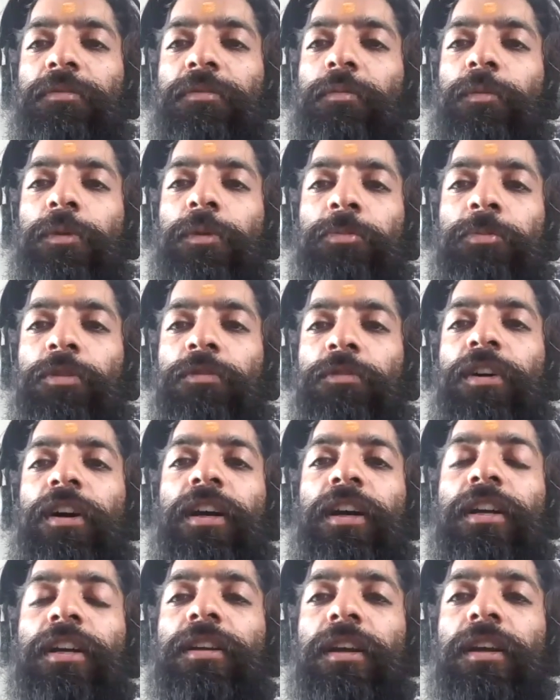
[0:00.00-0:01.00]
we
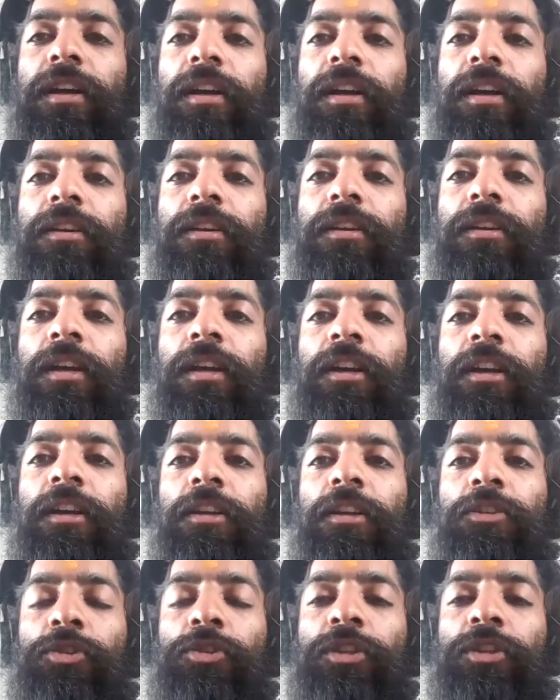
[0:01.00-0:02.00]
provide, and
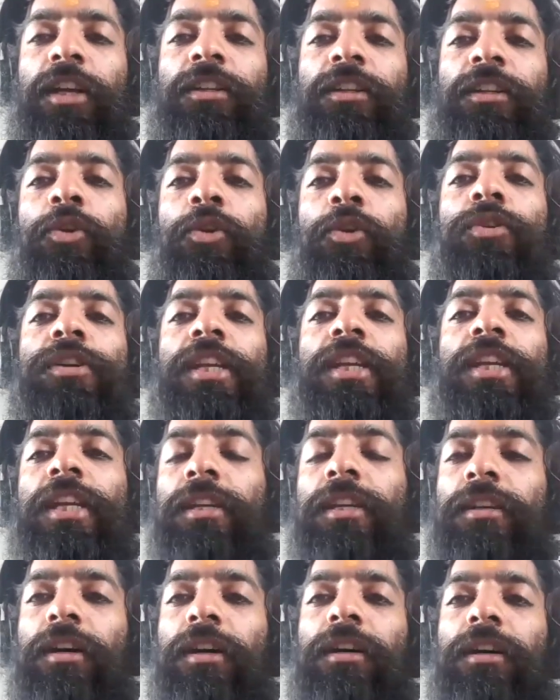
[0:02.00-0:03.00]
so that they don't
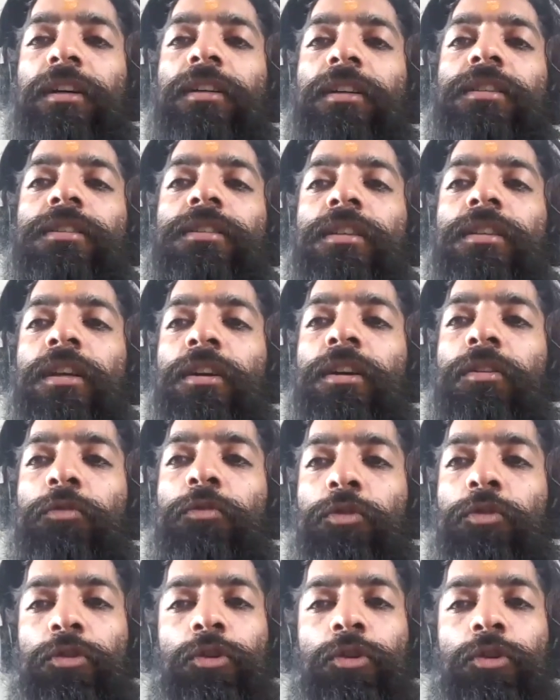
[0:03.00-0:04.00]
need us
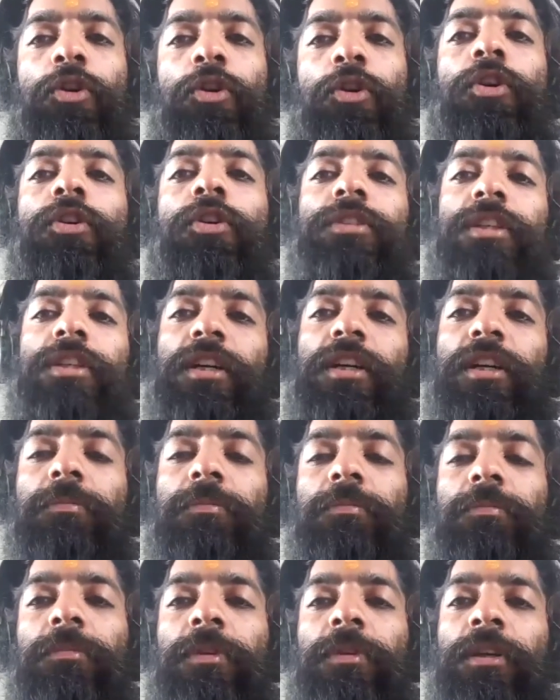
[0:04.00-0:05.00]
for a long
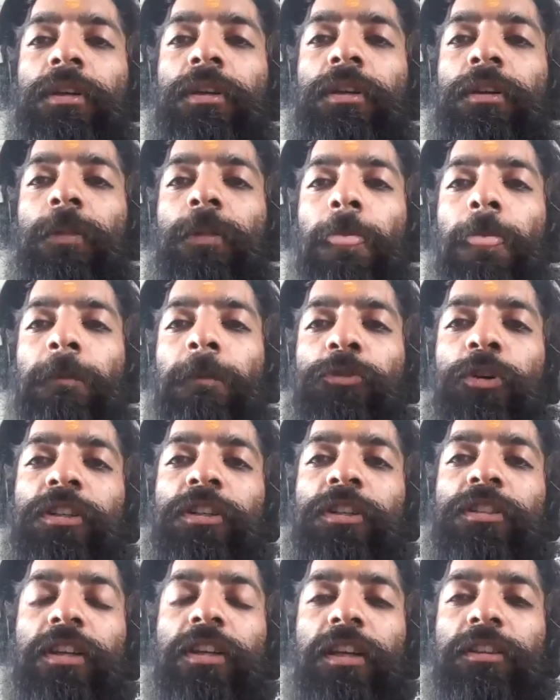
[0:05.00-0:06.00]
time. So
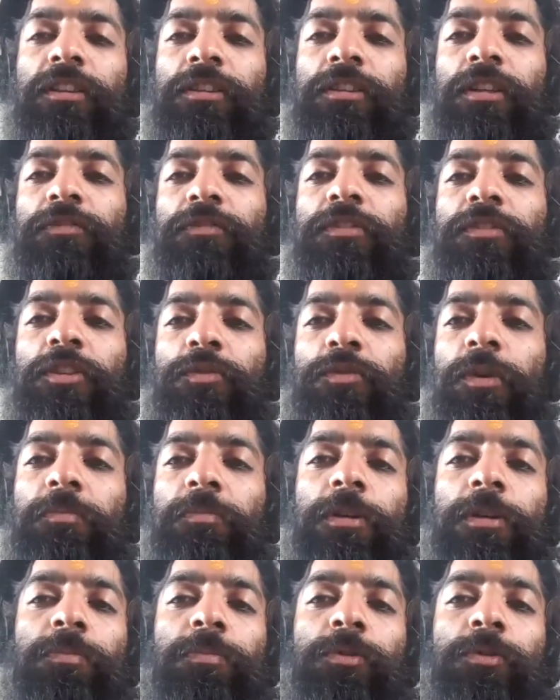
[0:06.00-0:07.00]
it's like the difference when
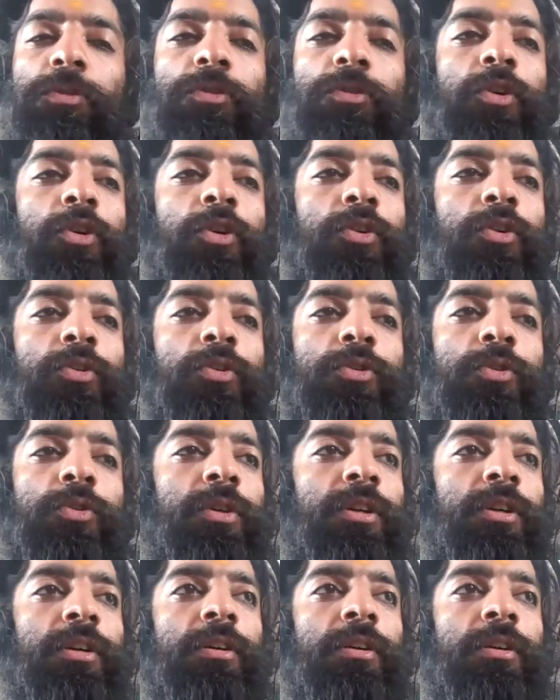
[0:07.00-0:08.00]
people go to
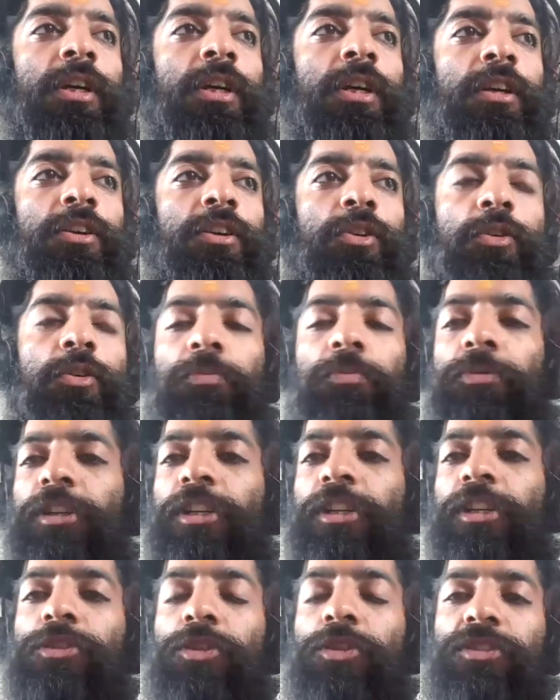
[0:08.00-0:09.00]
a
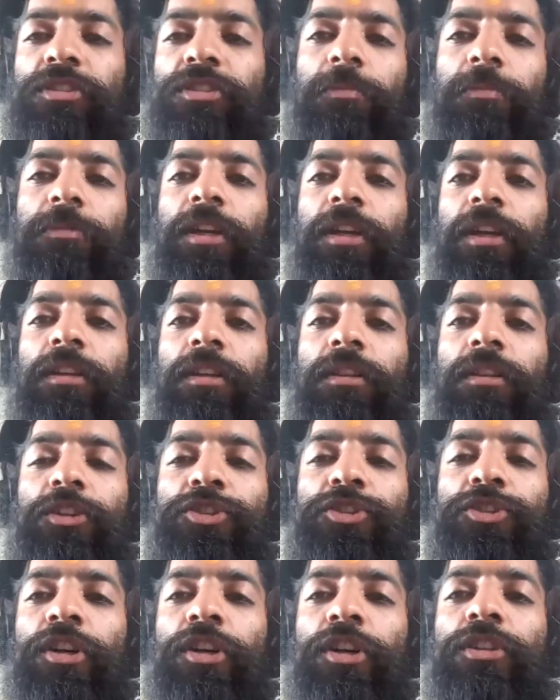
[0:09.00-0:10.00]
priest or something. The
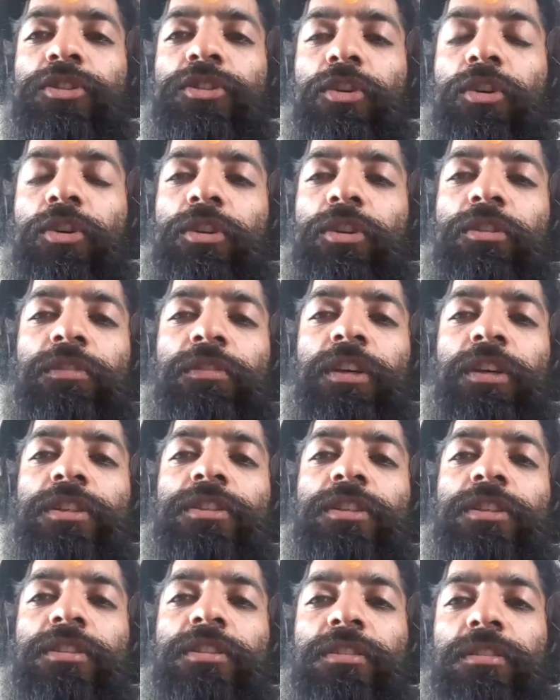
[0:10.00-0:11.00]
church or the
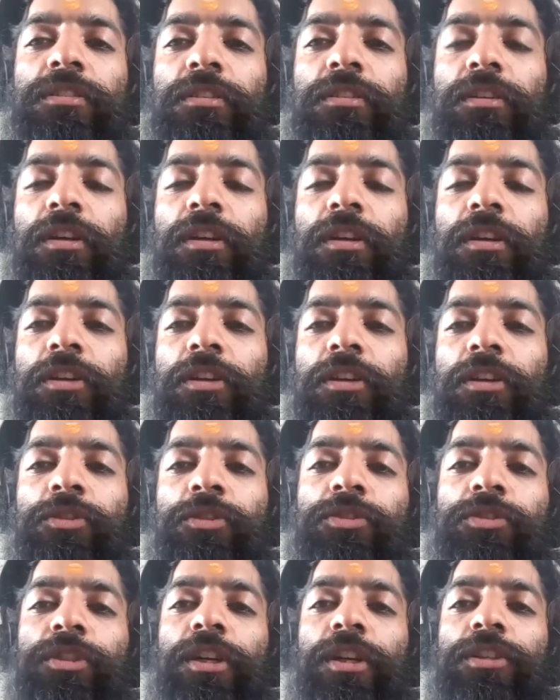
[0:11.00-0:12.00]
religious
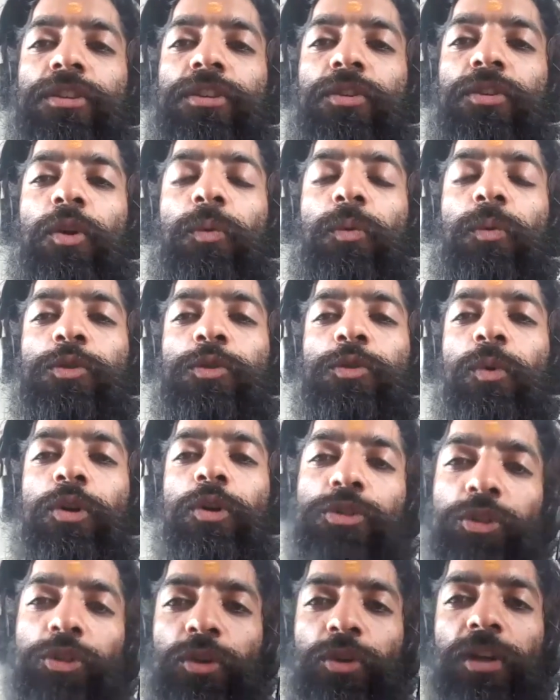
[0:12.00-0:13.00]
association always
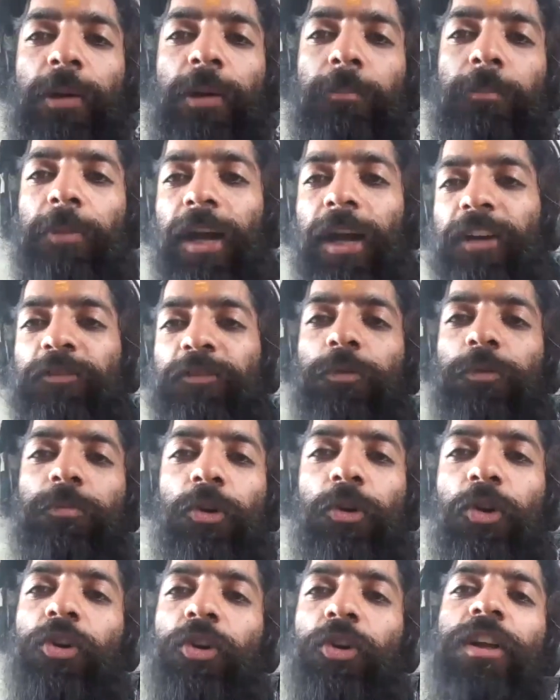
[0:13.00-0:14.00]
wants you to come back for
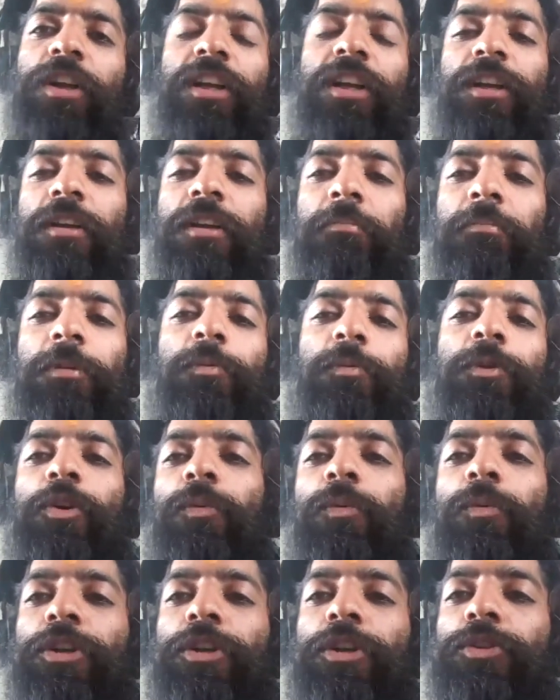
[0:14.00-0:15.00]
more, but we don't
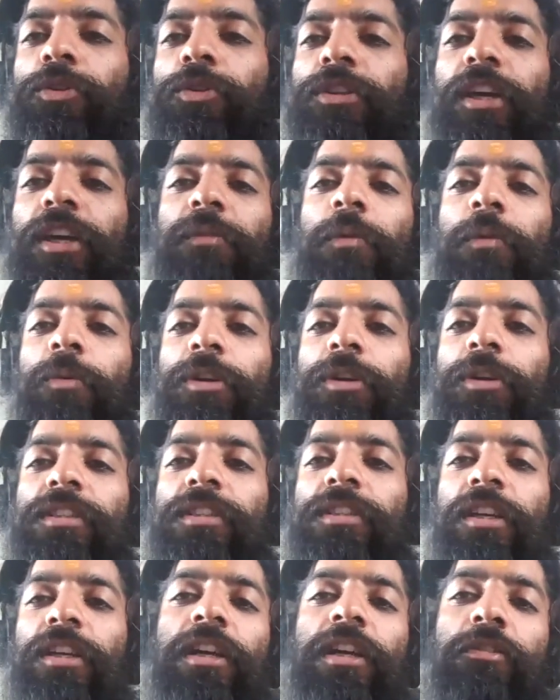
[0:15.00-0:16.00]
want to do that. We want to
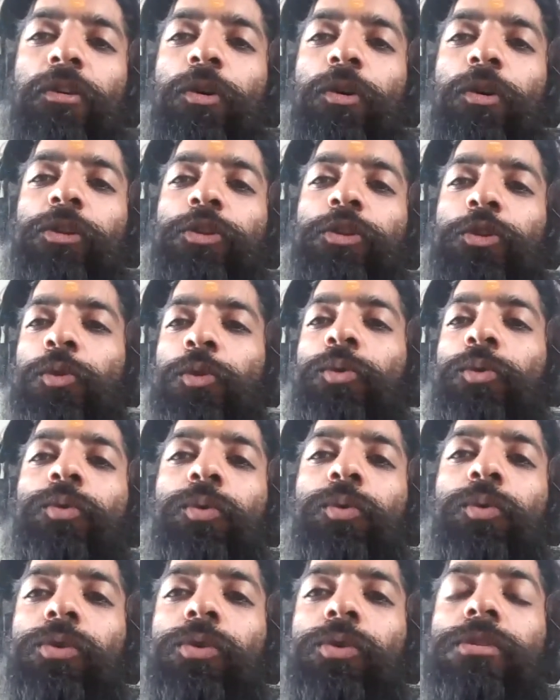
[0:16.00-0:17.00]
say, here are all the
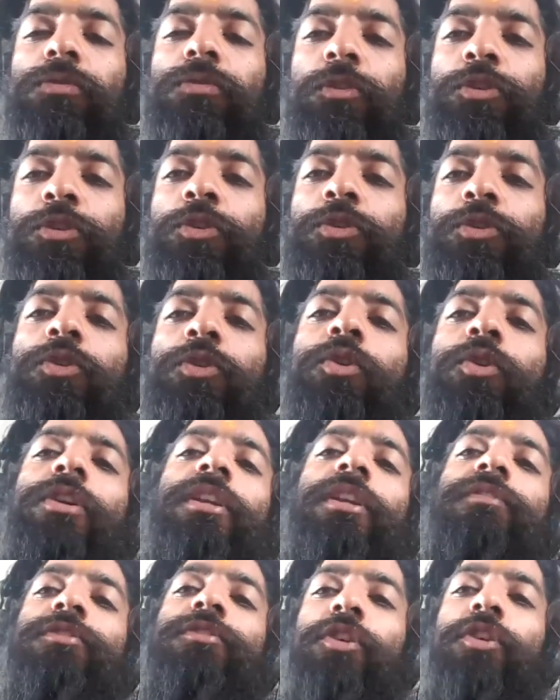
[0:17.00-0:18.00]
tools for you to go
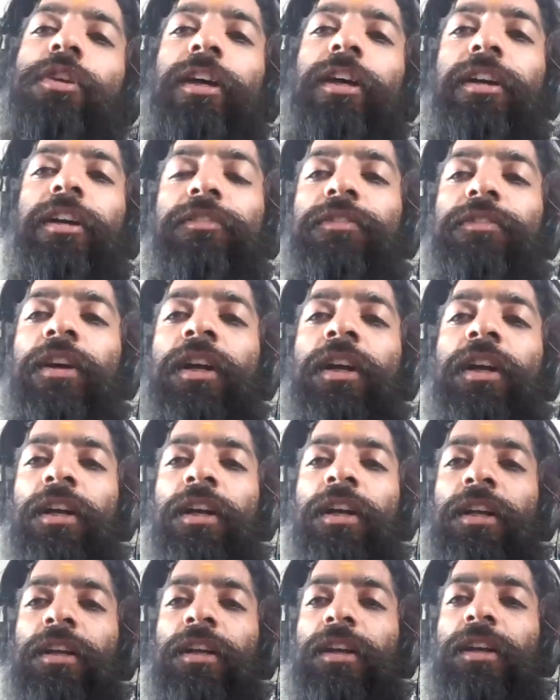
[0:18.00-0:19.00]
live your life.
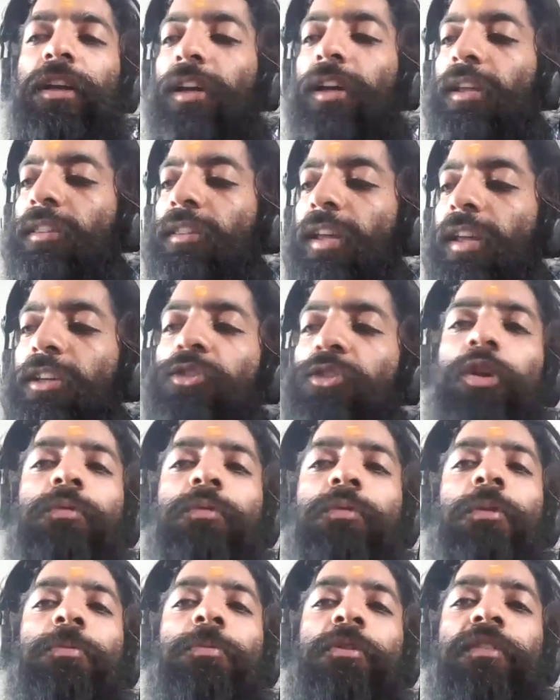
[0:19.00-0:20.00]
And that's all
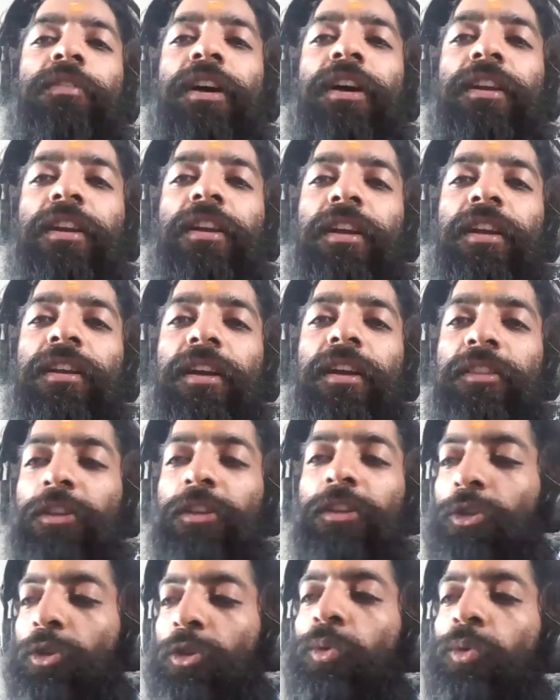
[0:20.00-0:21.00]
we're providing. And
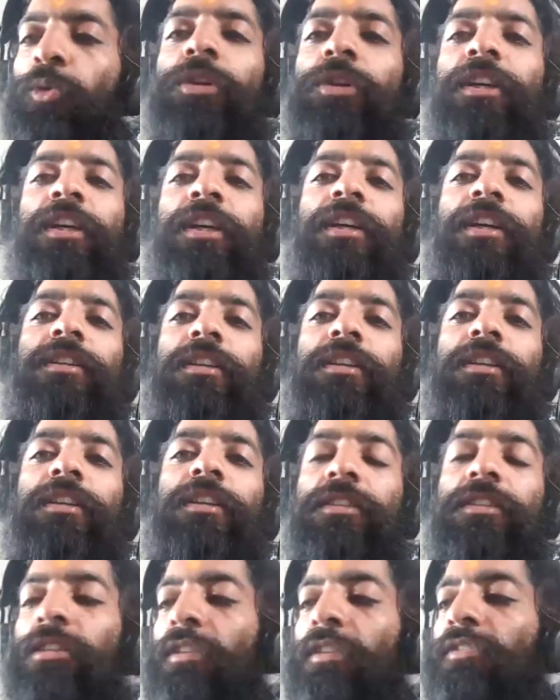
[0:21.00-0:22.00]
the toolkit is
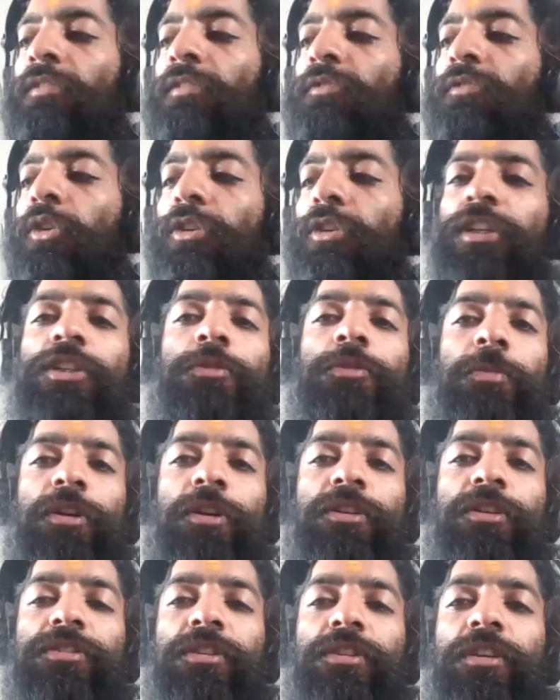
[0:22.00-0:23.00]
different for each
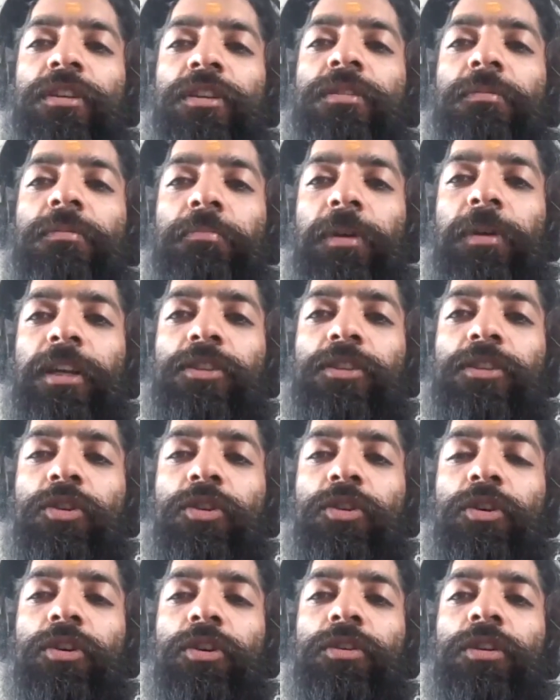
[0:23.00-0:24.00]
person based
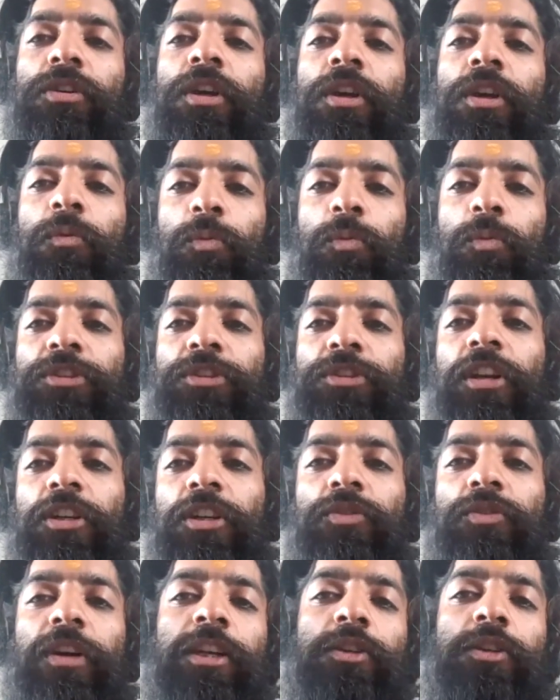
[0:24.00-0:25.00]
on what they're
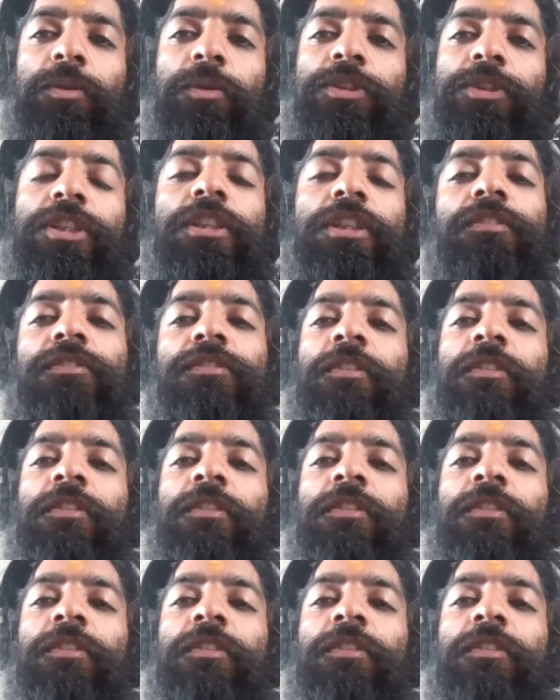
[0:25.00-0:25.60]
trying to achieve.